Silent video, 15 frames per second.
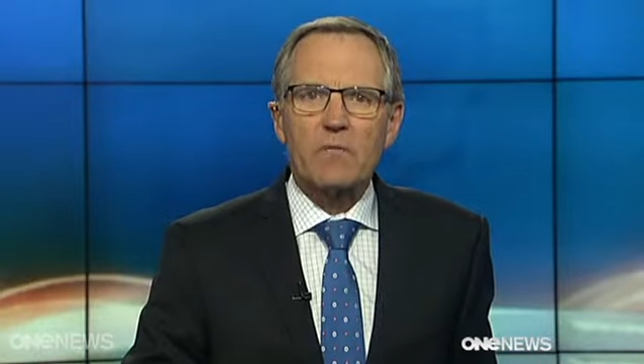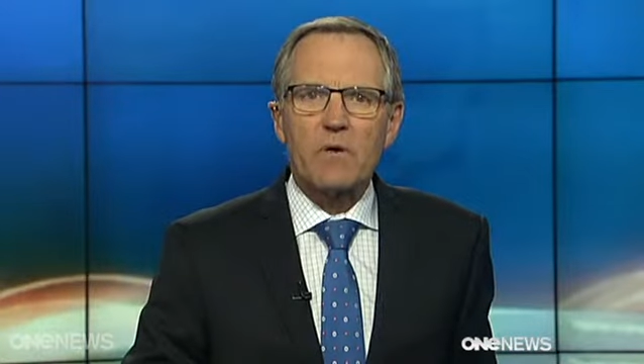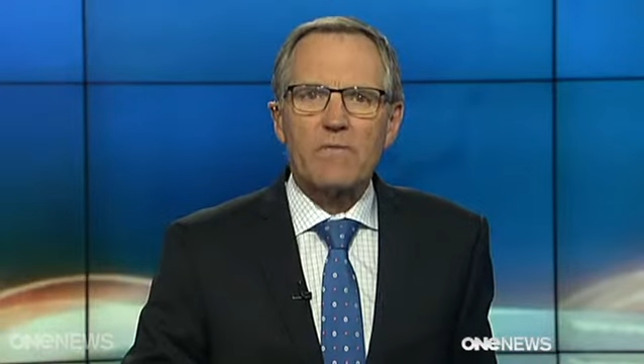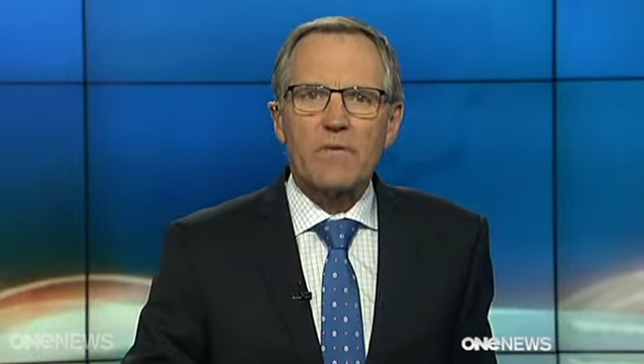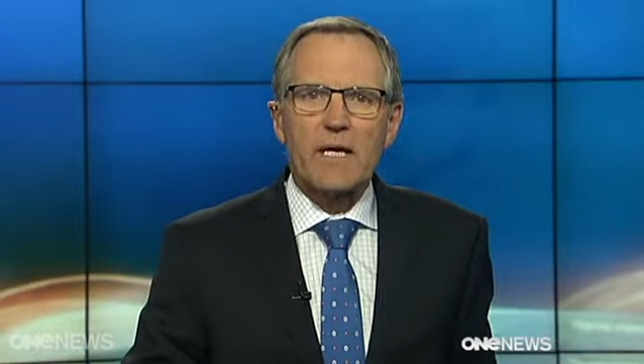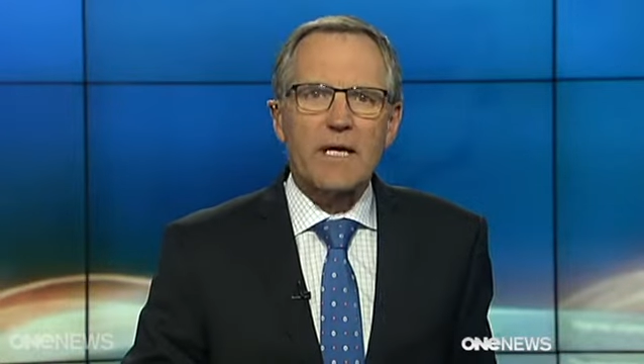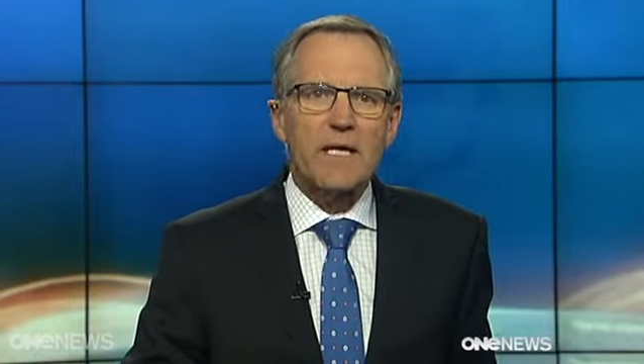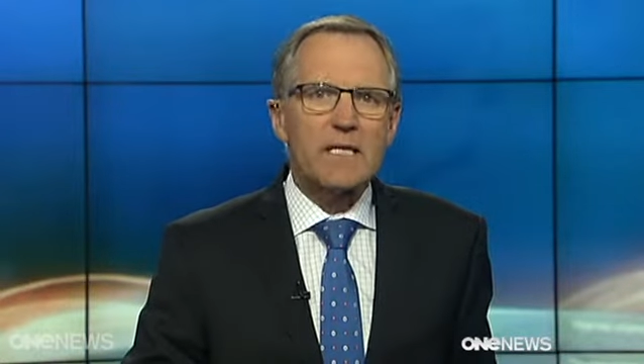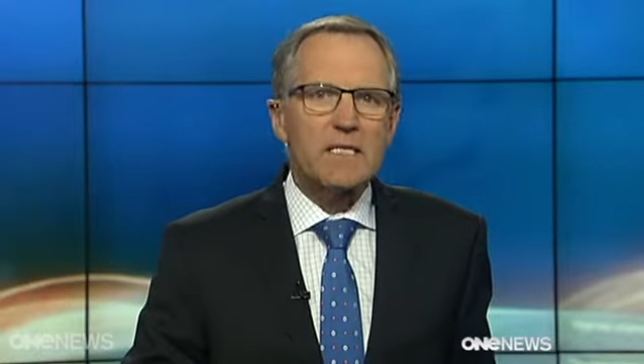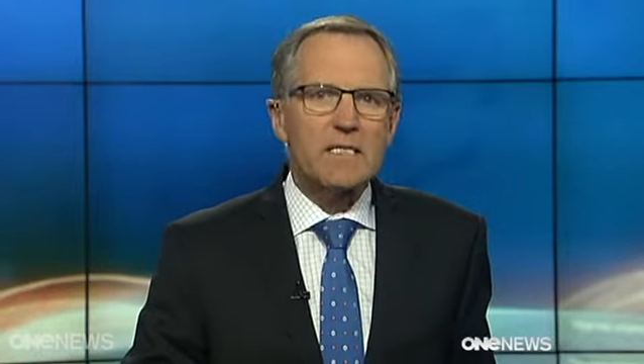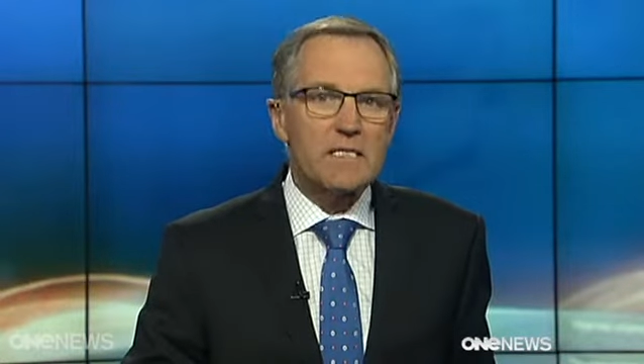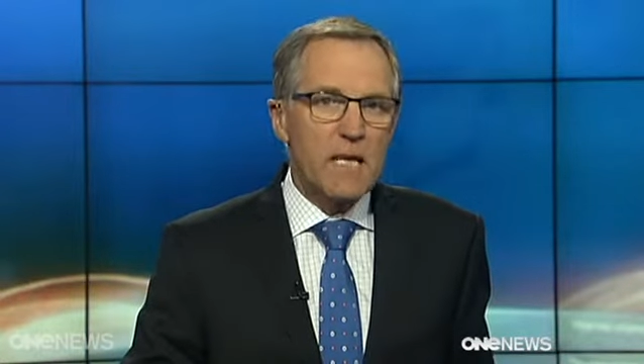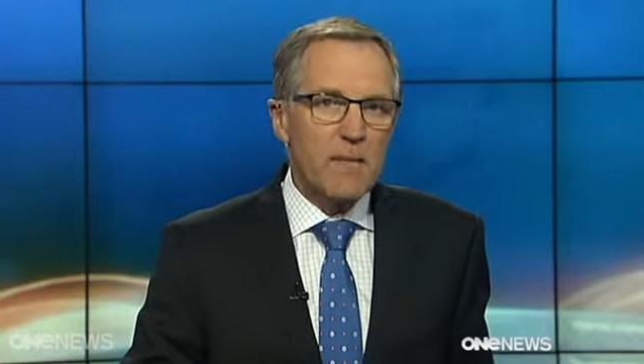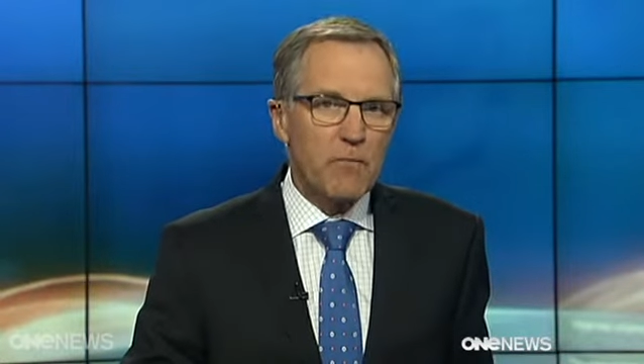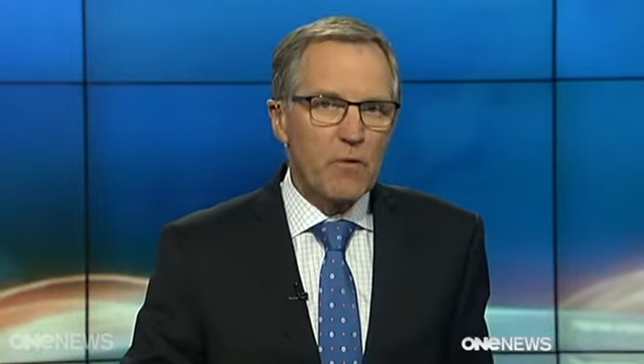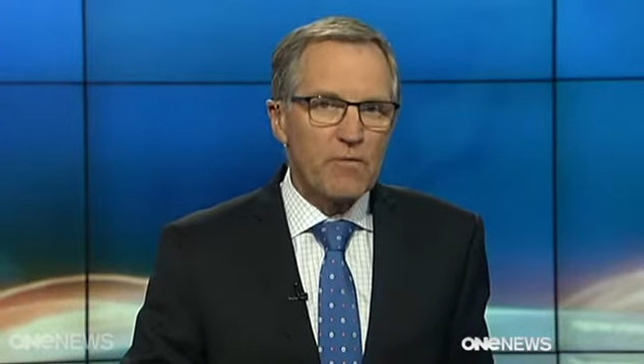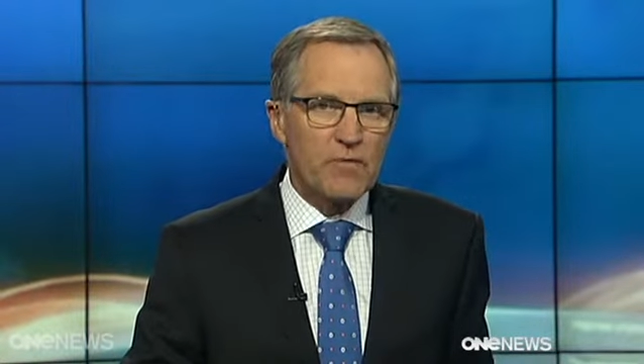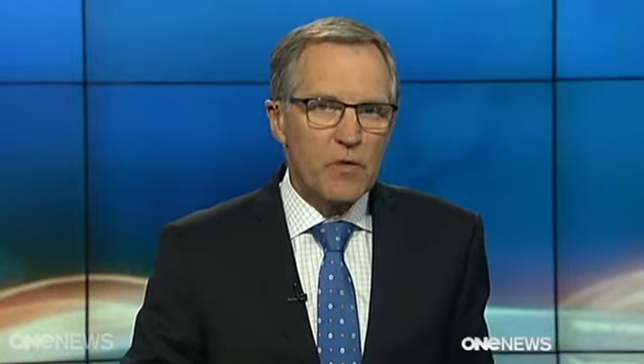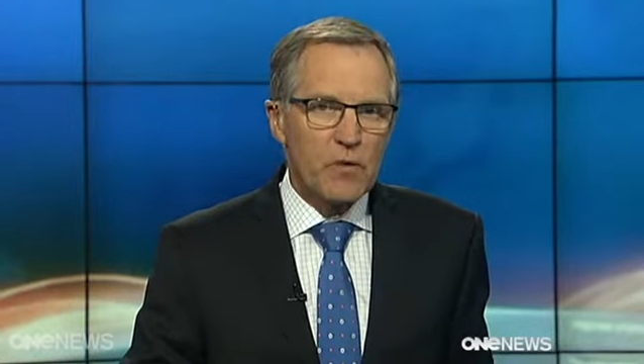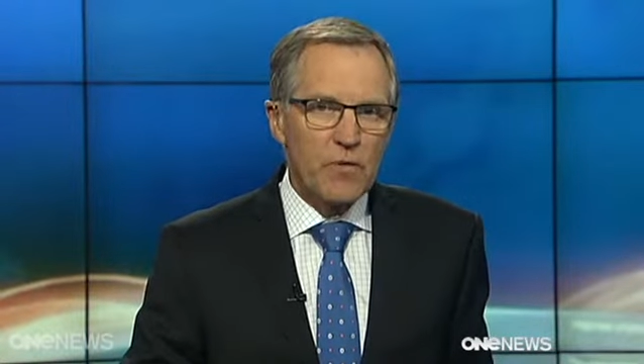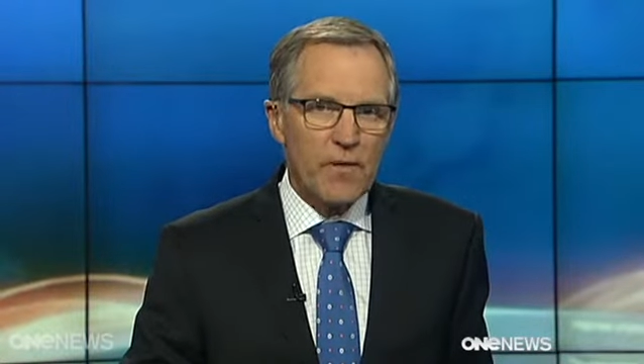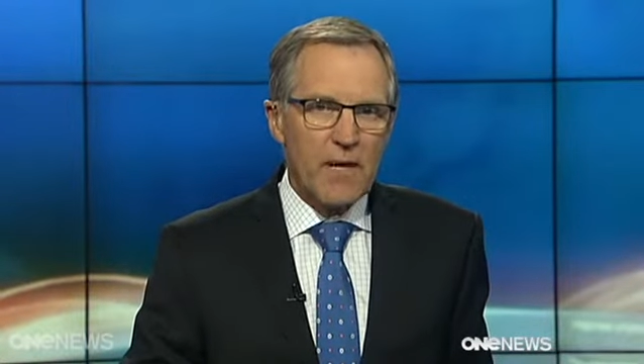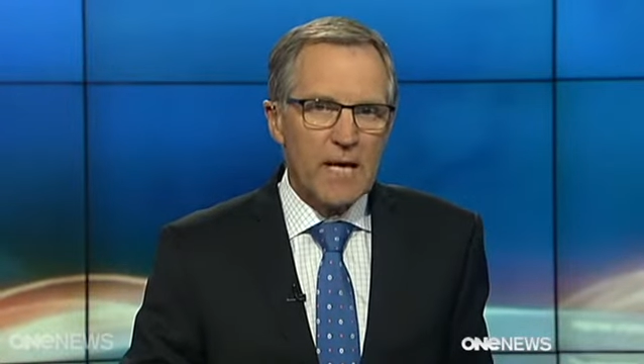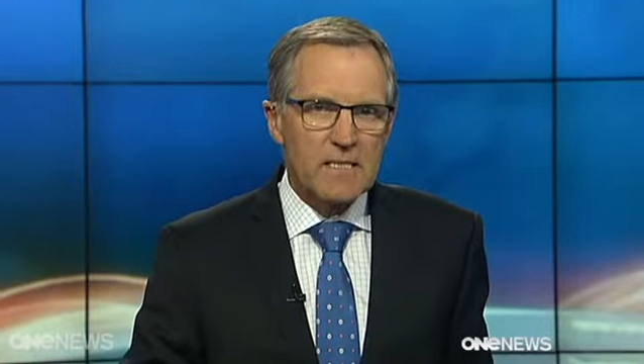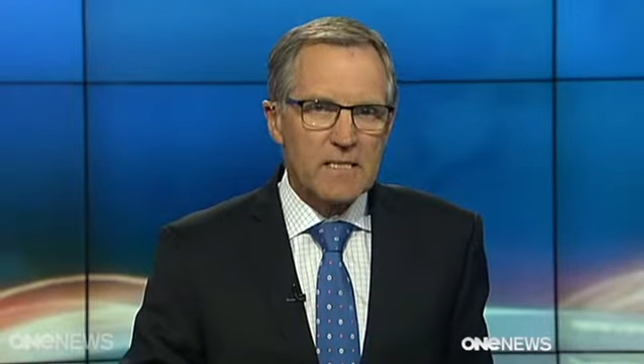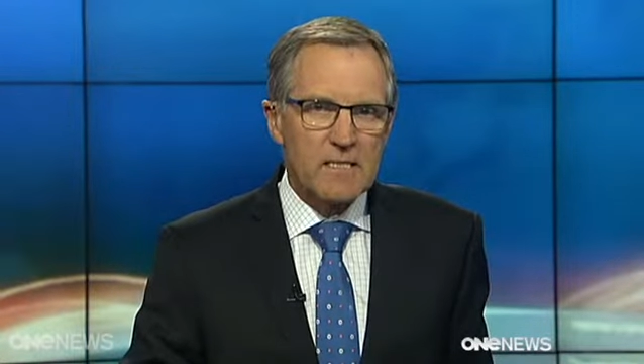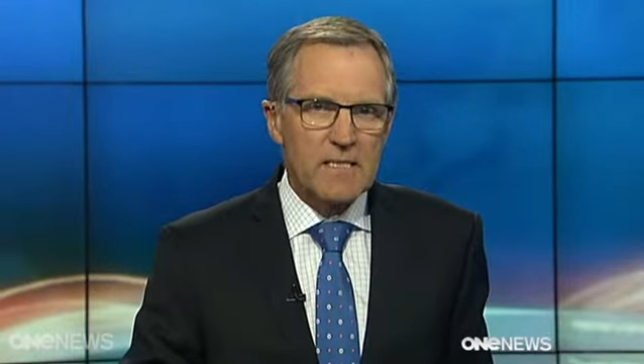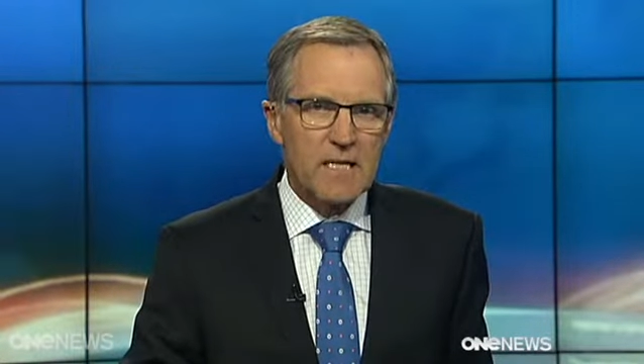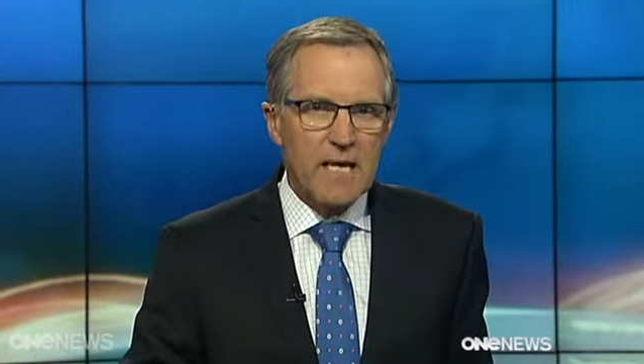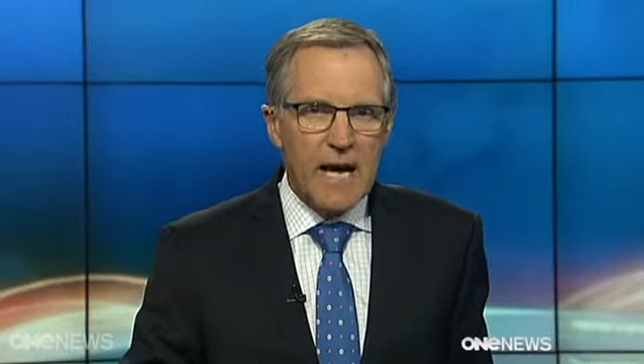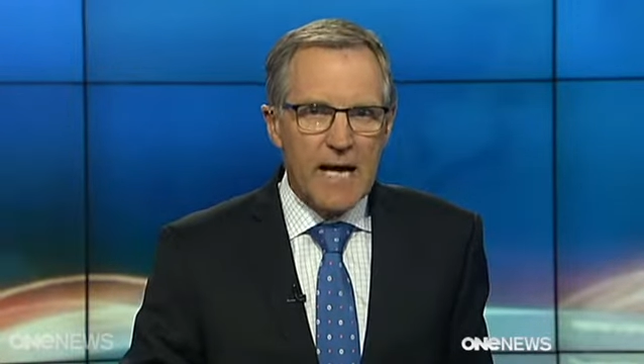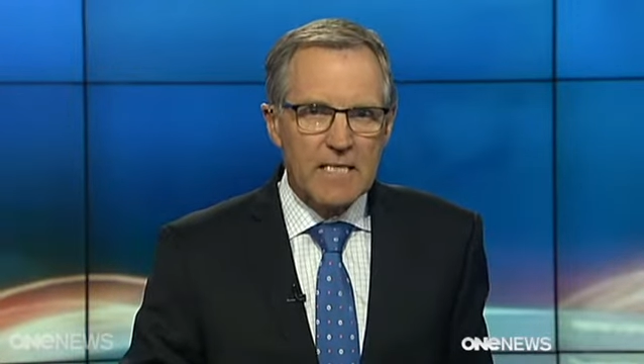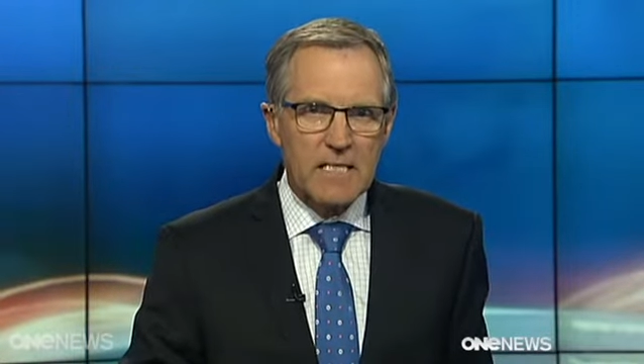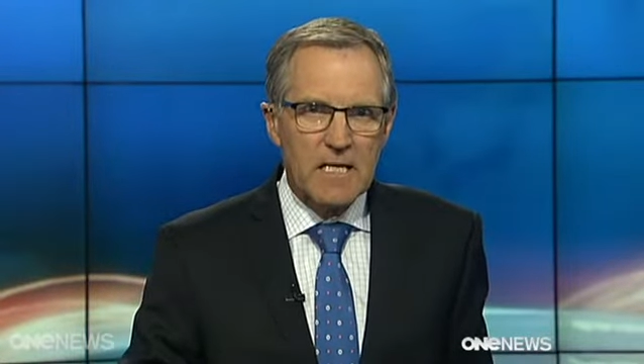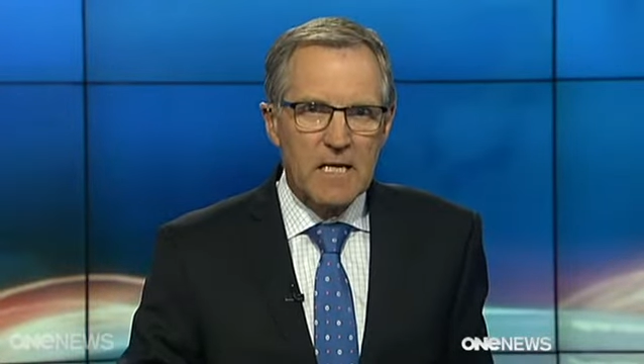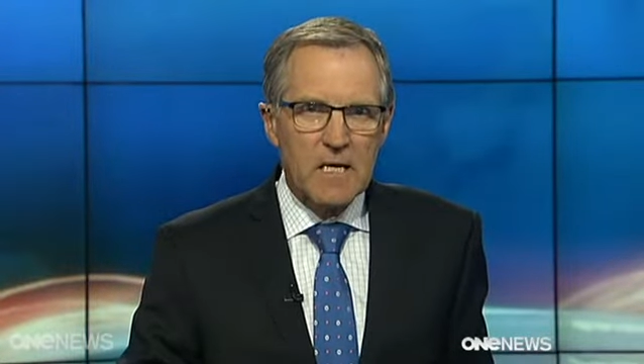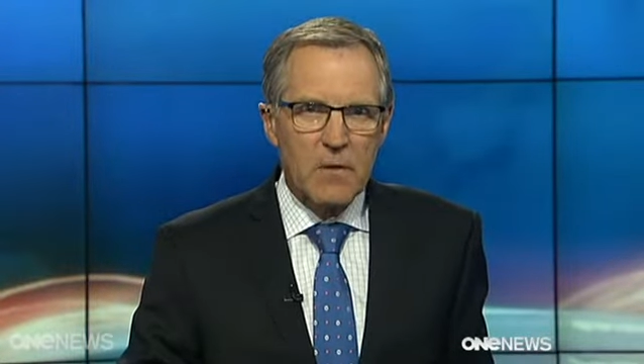River in December of 2008